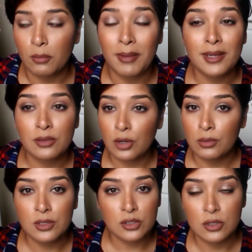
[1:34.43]
My
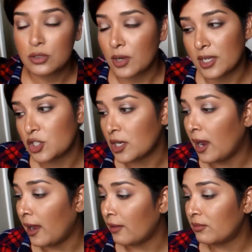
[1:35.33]
throat is so scratchy.
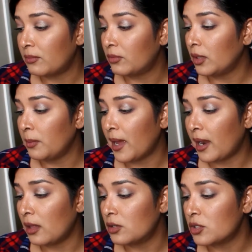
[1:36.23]
I have really bad
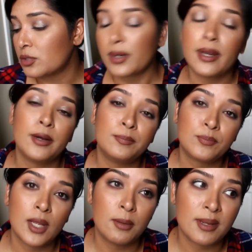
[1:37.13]
allergies right now
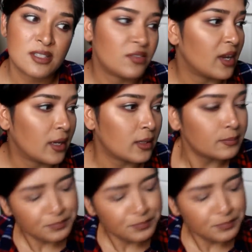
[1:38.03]
and a massive headache.